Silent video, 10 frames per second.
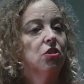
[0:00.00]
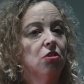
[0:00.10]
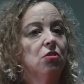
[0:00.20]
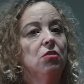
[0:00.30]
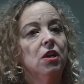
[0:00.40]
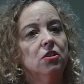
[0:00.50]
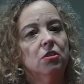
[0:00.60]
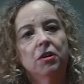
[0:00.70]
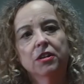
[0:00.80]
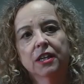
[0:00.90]
two
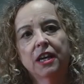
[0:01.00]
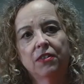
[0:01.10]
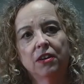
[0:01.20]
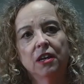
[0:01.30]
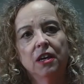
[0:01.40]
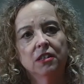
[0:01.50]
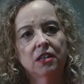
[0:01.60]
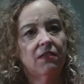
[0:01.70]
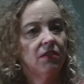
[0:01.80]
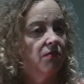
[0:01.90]
to work together to
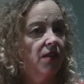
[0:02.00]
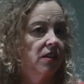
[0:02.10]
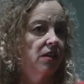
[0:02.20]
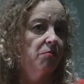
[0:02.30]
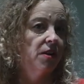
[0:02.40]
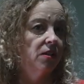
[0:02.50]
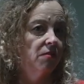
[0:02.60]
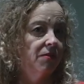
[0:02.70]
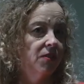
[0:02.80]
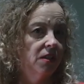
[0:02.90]
have an effective brand
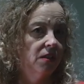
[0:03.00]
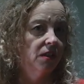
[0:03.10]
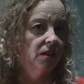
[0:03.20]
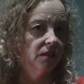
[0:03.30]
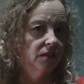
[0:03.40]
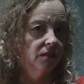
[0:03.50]
uplift study.